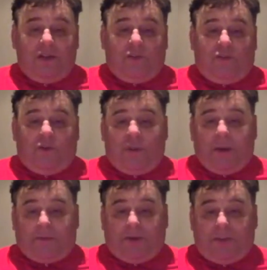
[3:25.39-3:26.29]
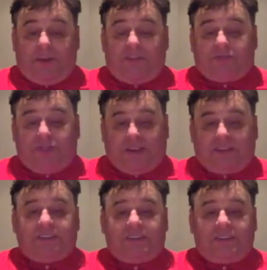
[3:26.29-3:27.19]
for my brother and friend,
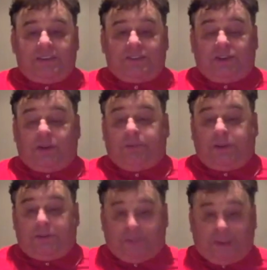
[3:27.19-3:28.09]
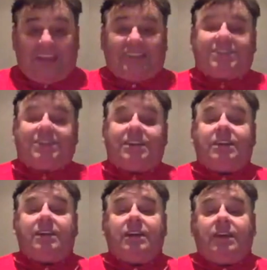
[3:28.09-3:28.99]
John Peterson, and
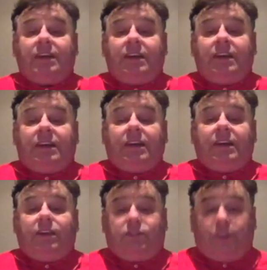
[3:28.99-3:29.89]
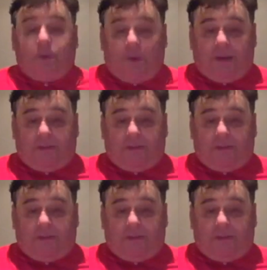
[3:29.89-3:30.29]
his dear wife.